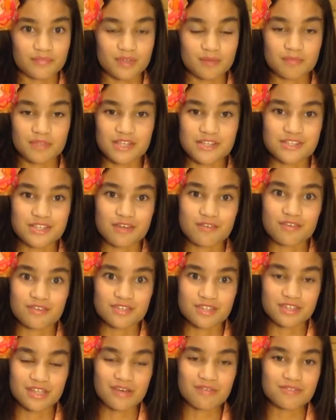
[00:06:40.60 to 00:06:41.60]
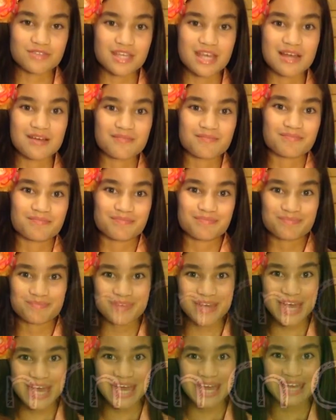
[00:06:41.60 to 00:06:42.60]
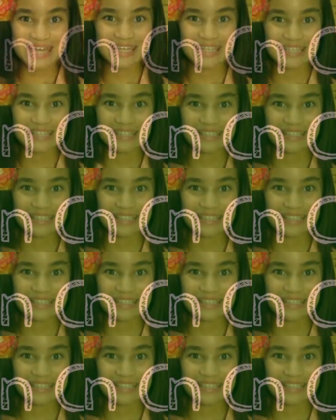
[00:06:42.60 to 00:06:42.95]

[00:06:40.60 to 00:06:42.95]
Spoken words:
please give us a thumbs up. Bye!